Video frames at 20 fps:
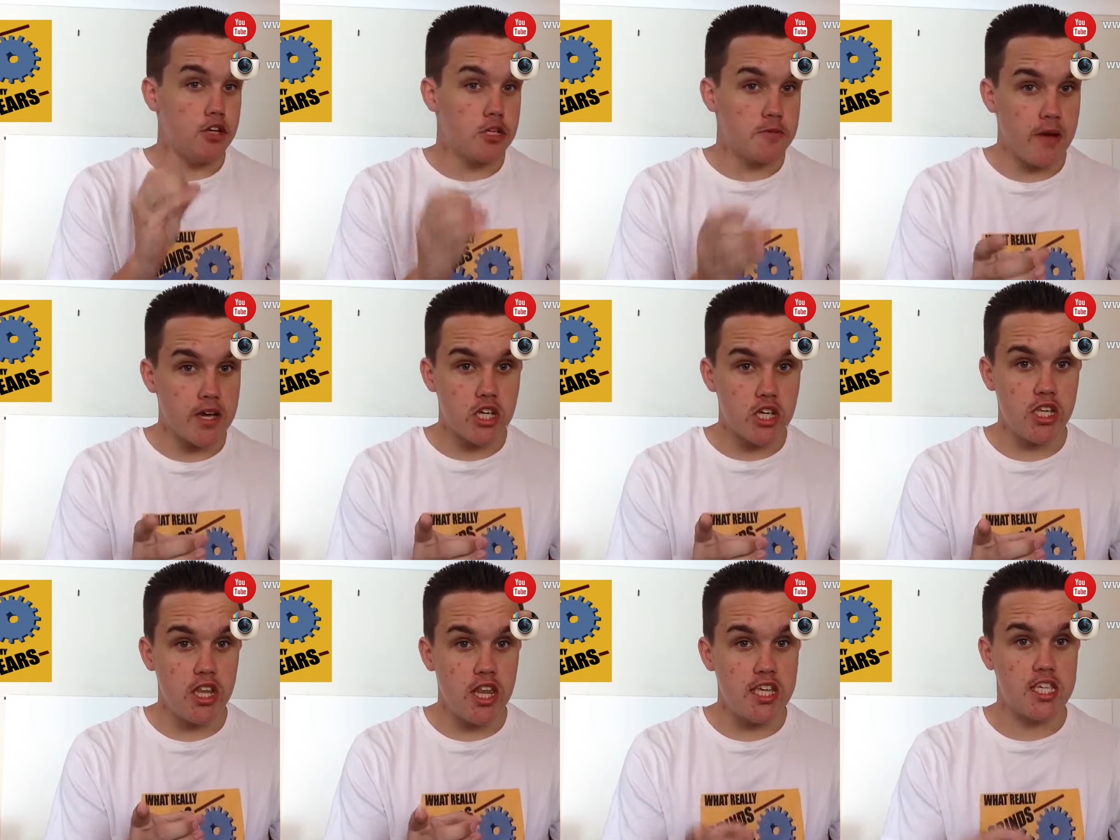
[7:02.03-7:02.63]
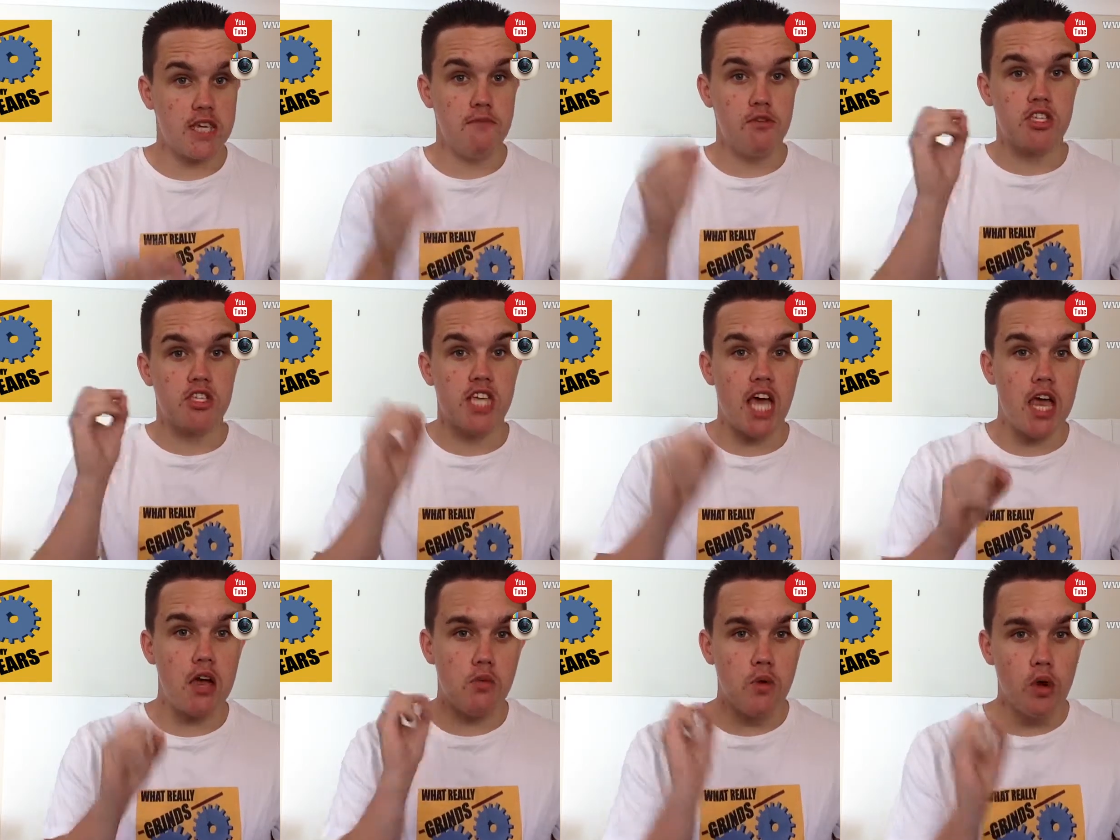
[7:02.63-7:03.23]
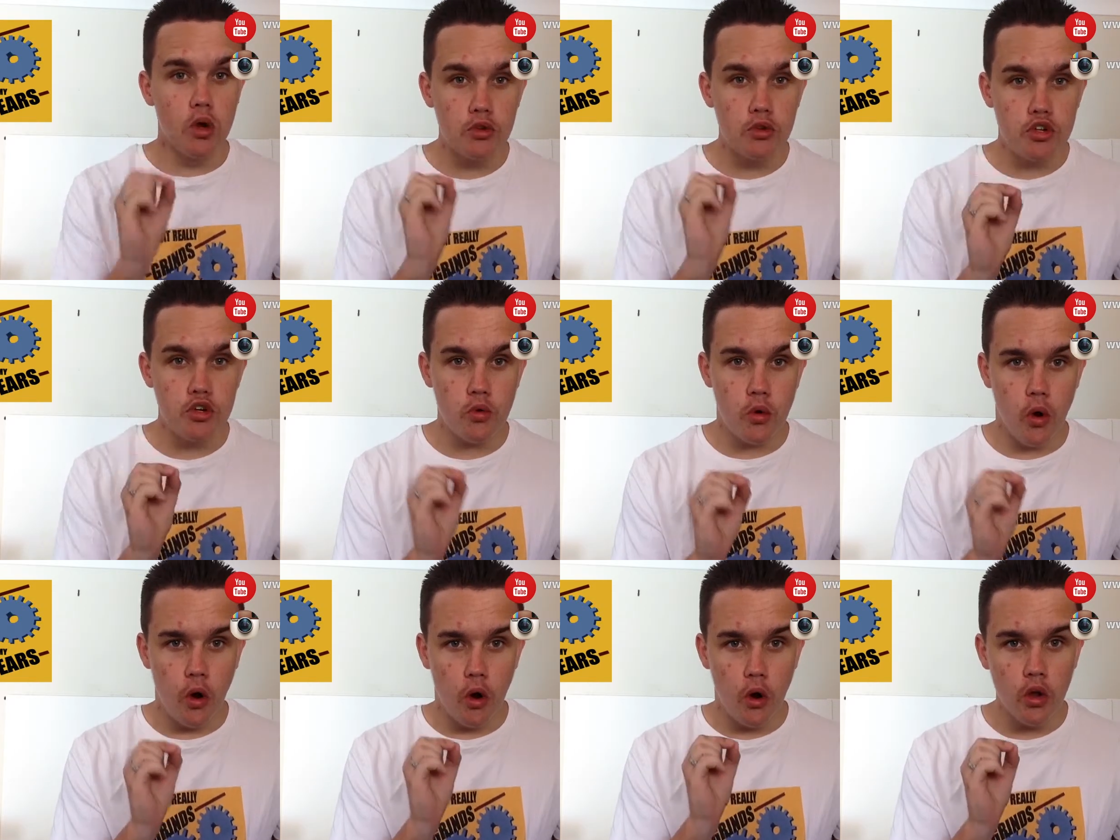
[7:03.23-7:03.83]
and if you, especially this, if you say,
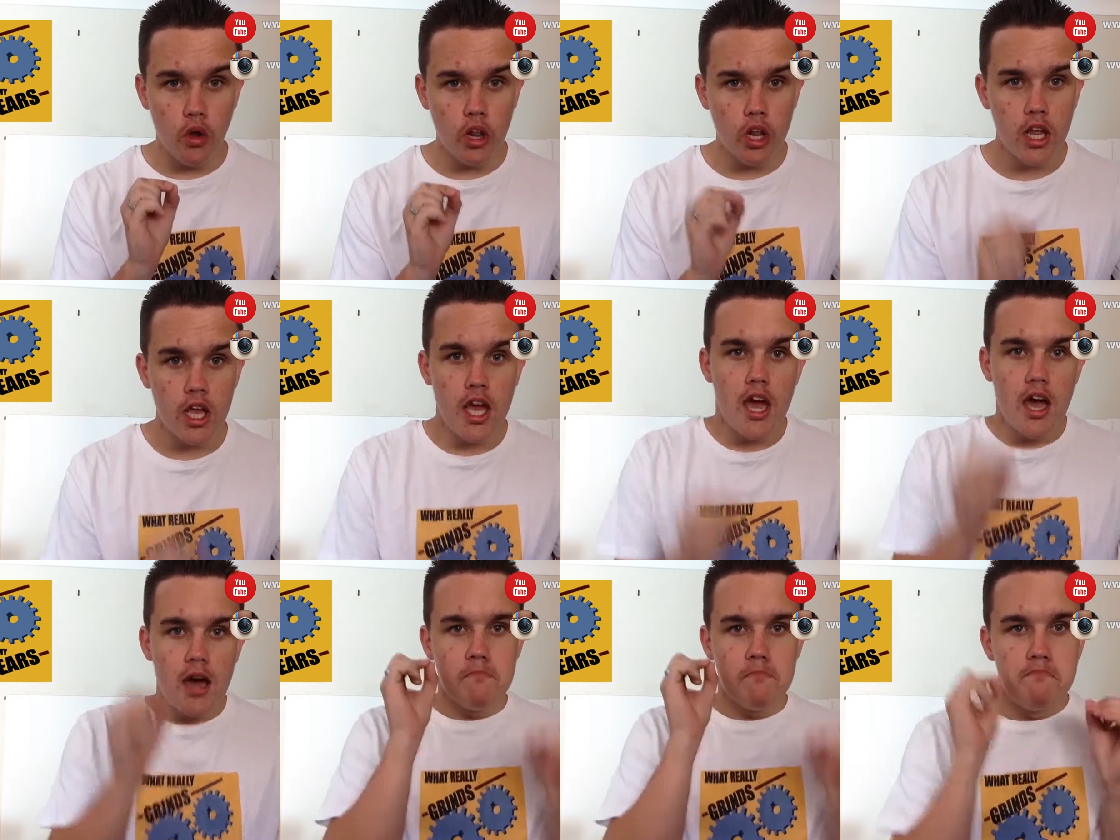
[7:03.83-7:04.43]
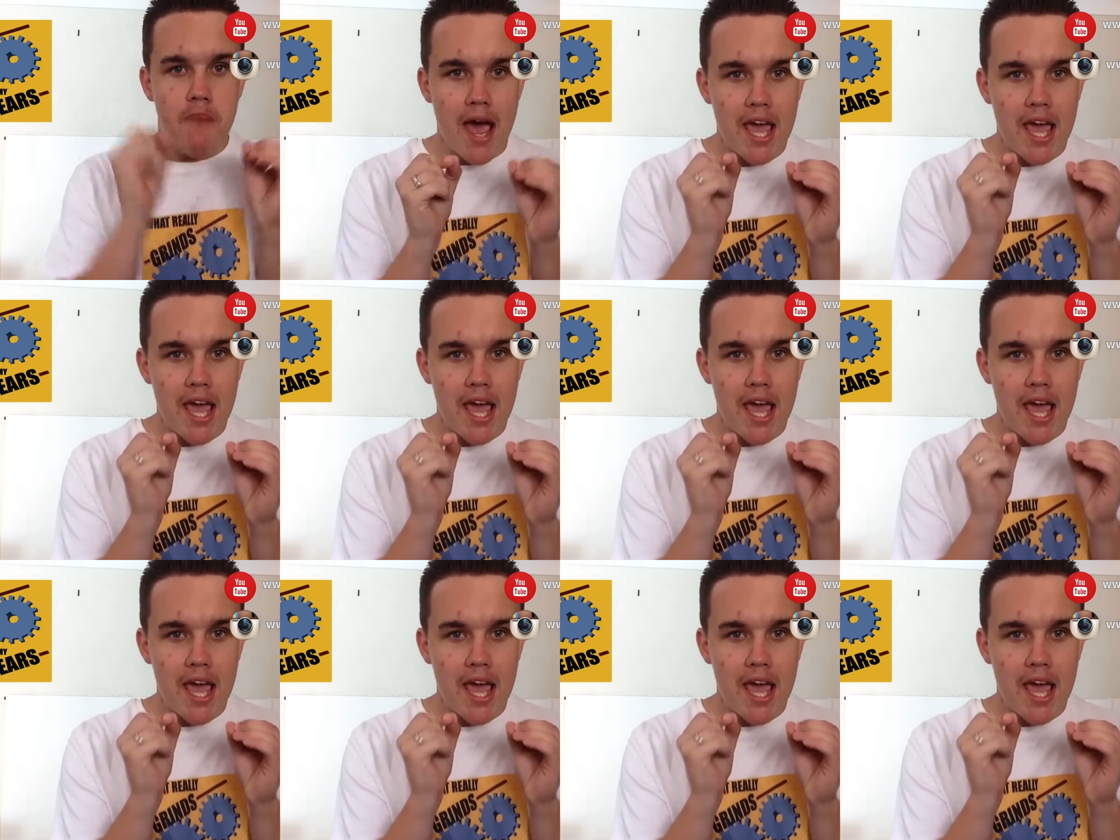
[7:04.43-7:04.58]
we'll do all,